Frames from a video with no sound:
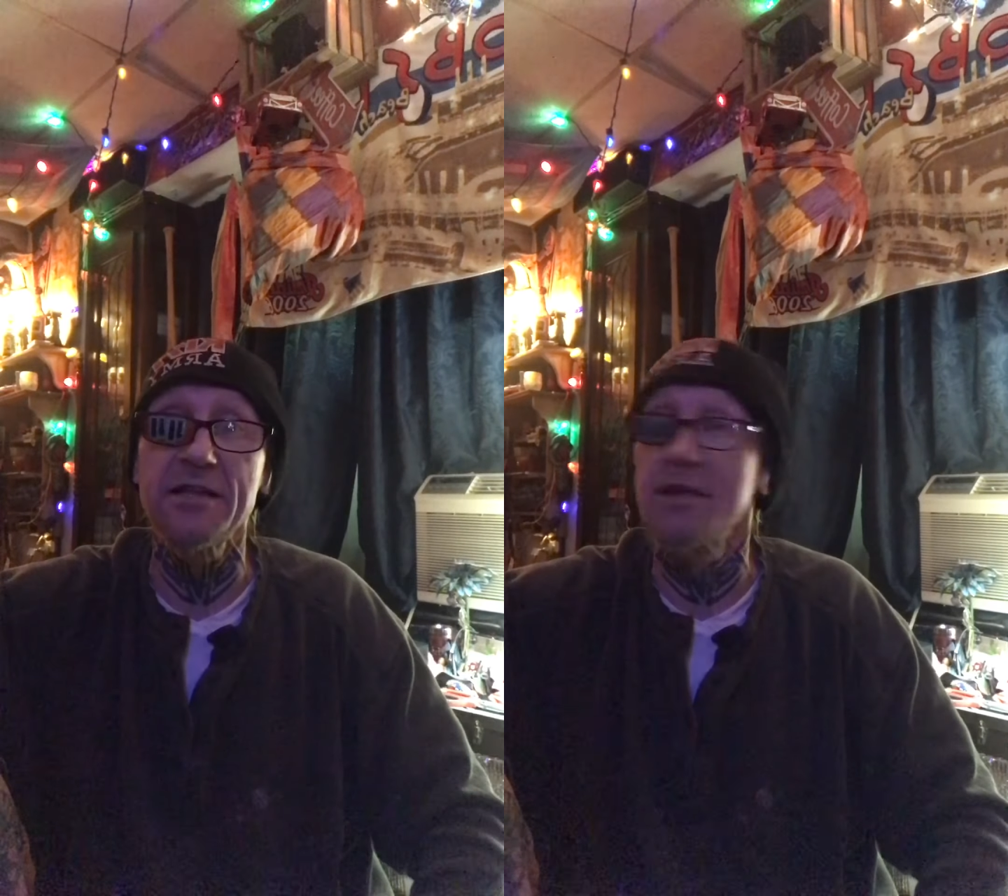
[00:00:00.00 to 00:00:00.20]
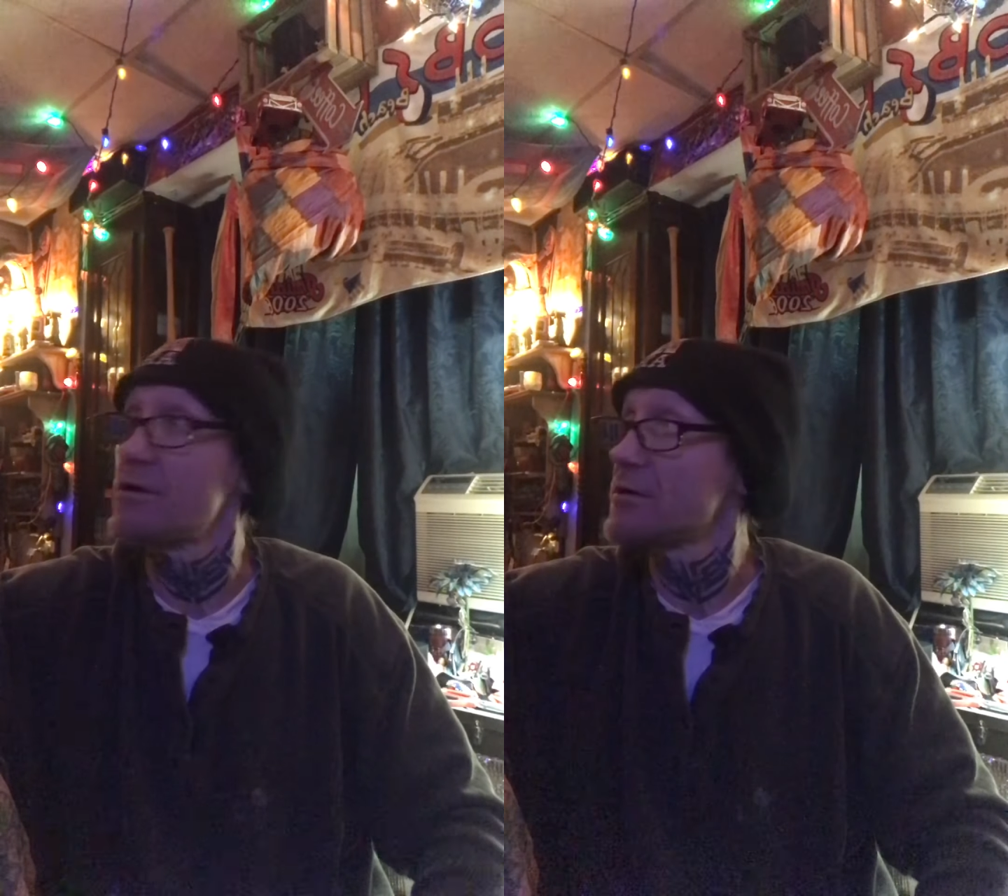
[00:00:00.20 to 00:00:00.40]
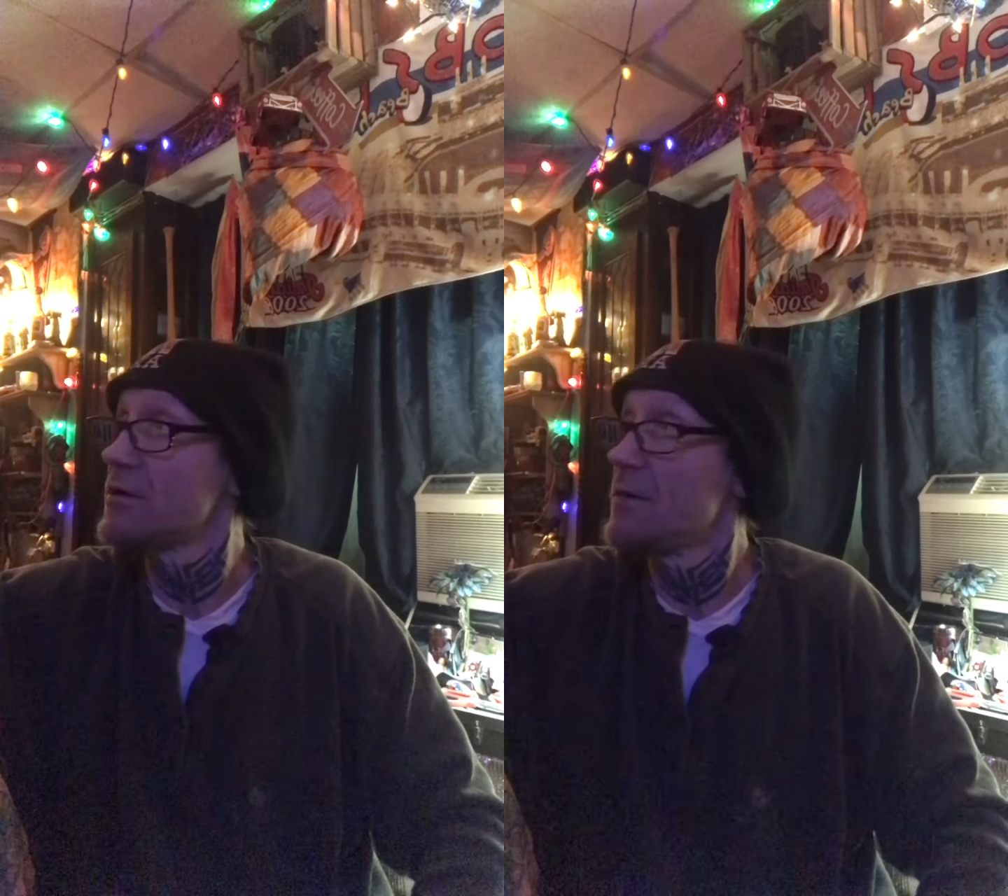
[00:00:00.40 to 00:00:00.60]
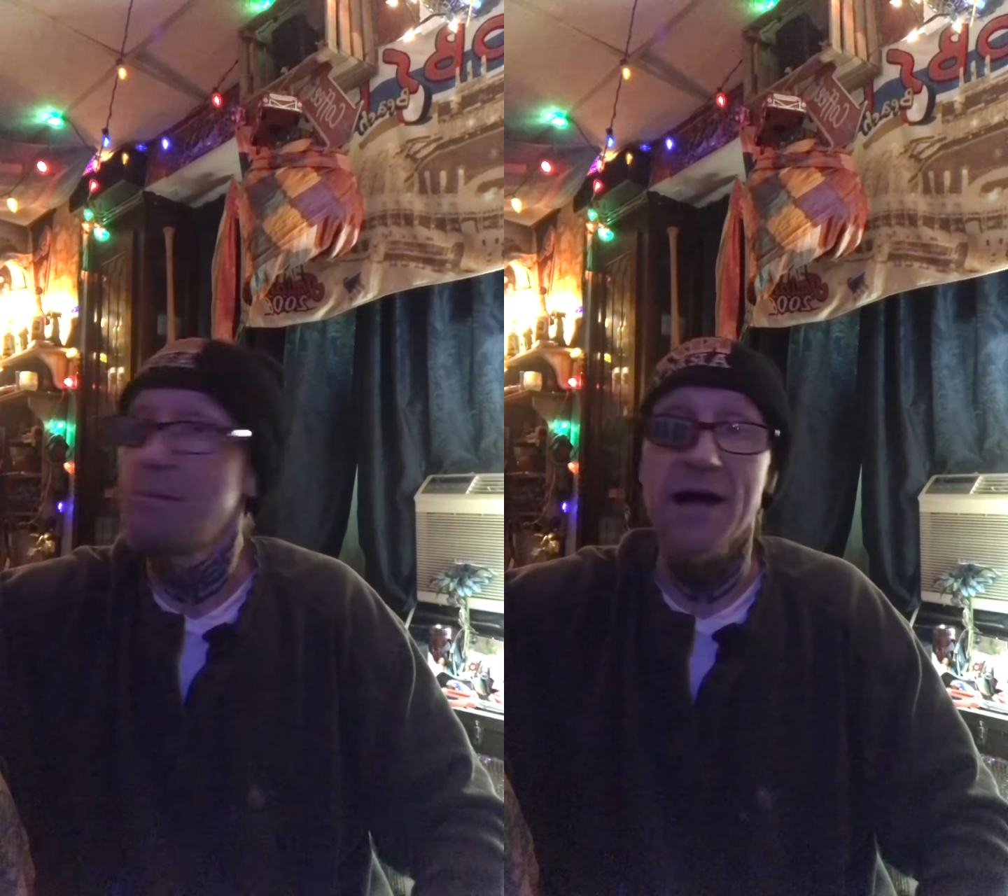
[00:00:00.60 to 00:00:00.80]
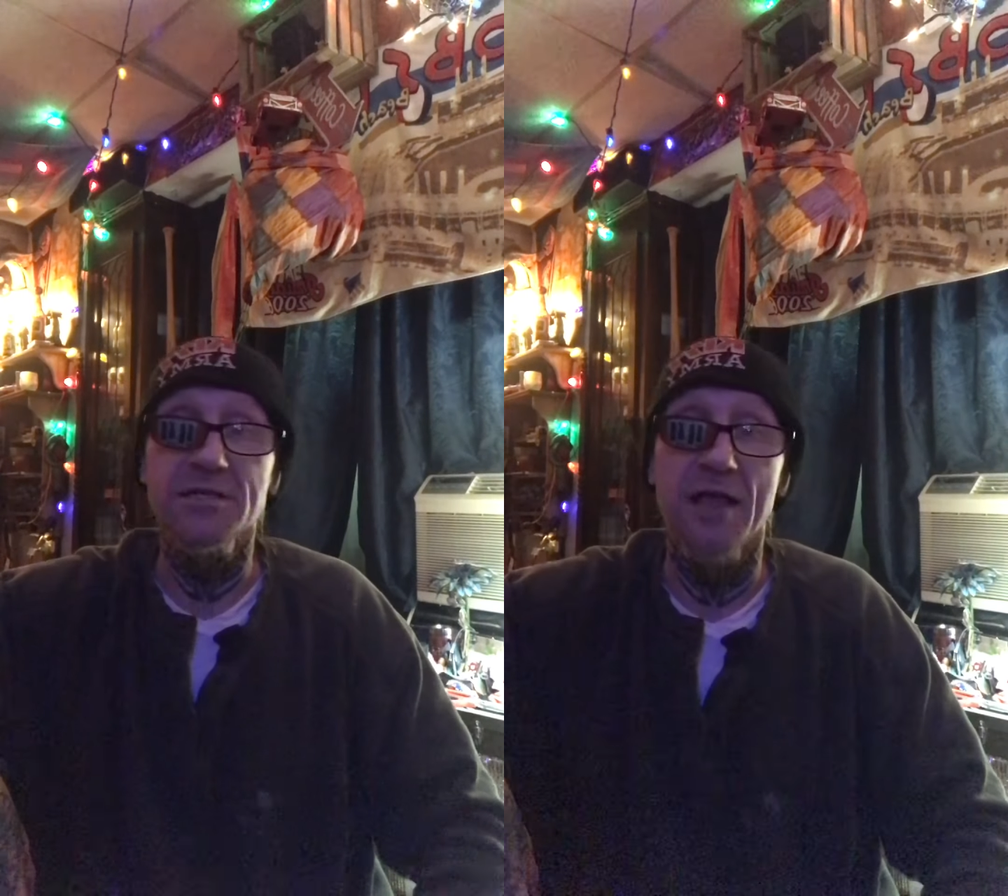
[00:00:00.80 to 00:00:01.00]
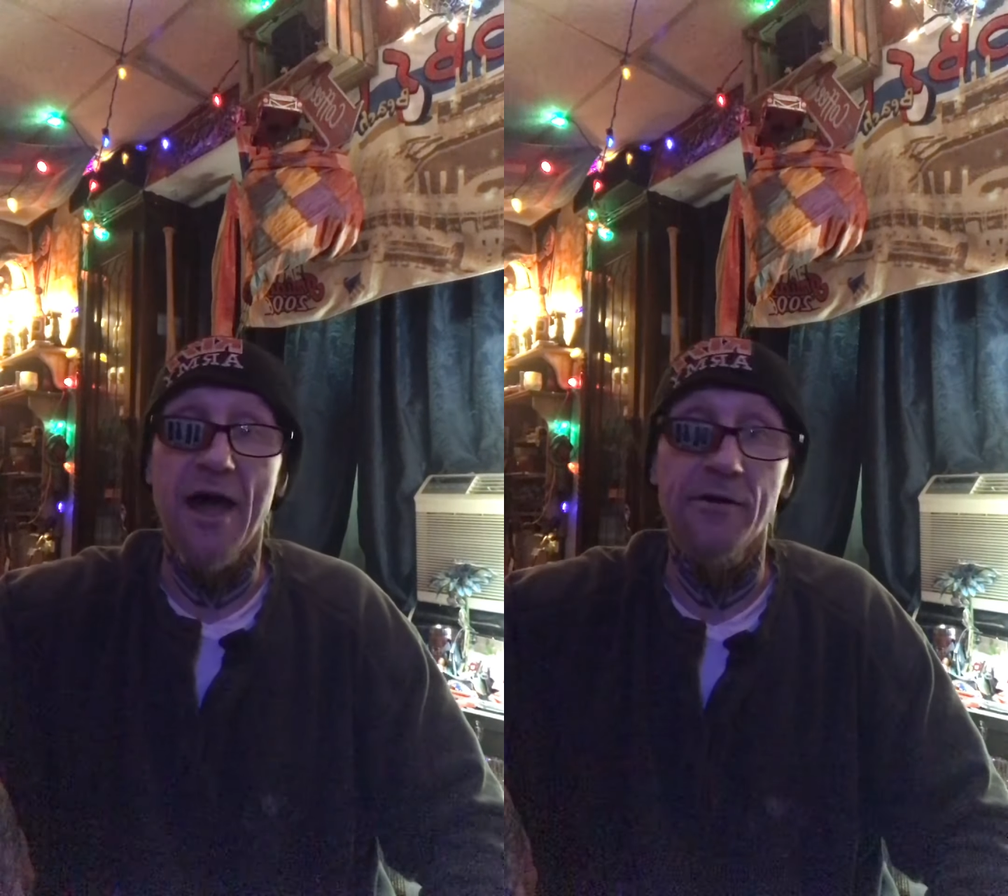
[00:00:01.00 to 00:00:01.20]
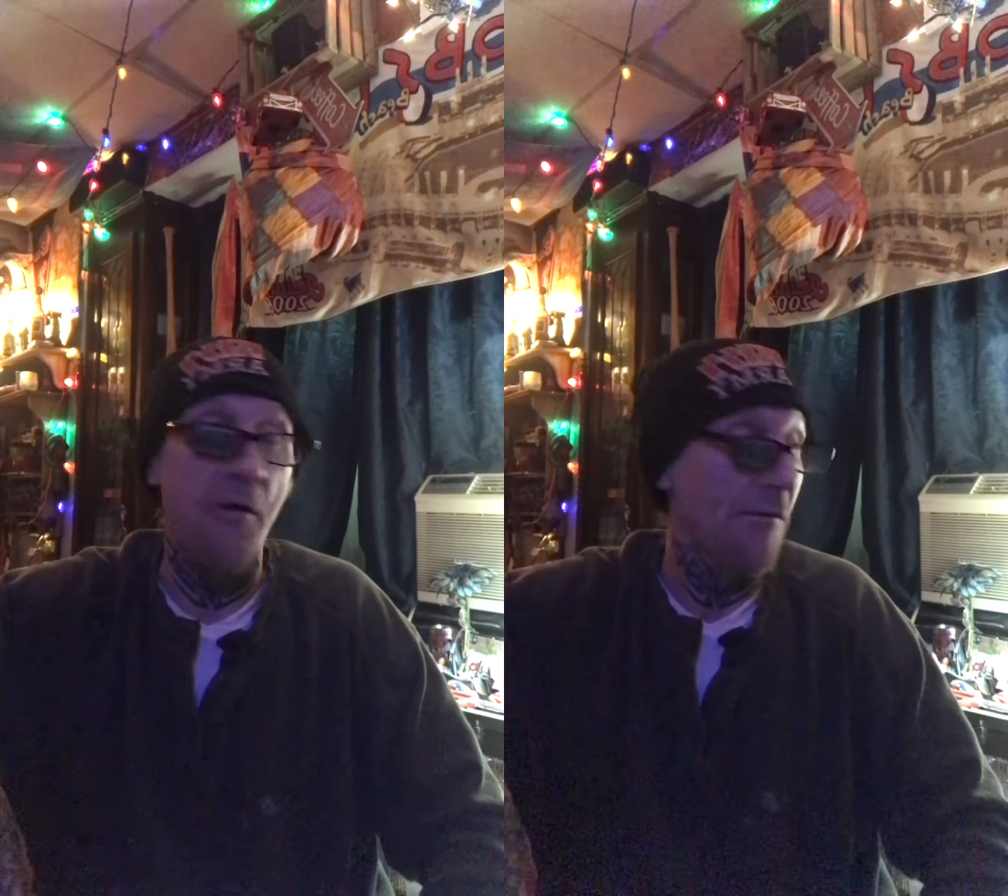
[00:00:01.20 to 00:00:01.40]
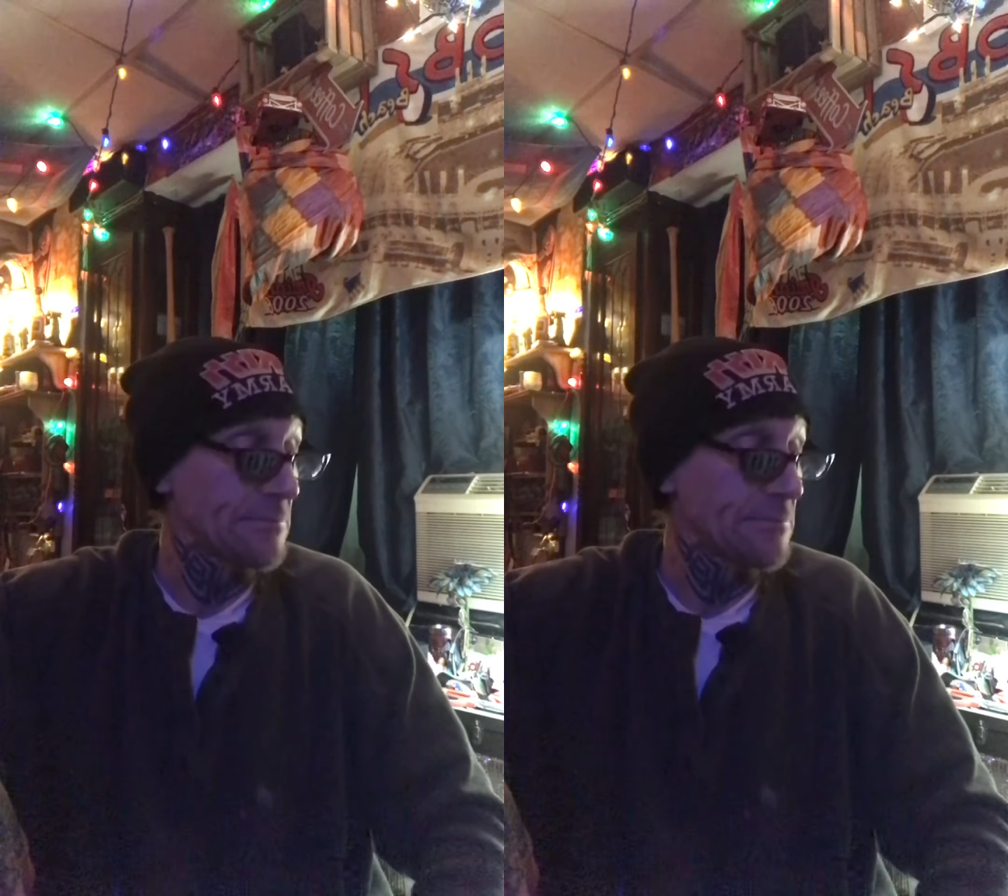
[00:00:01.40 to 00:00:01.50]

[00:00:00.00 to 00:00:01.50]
litter box liner.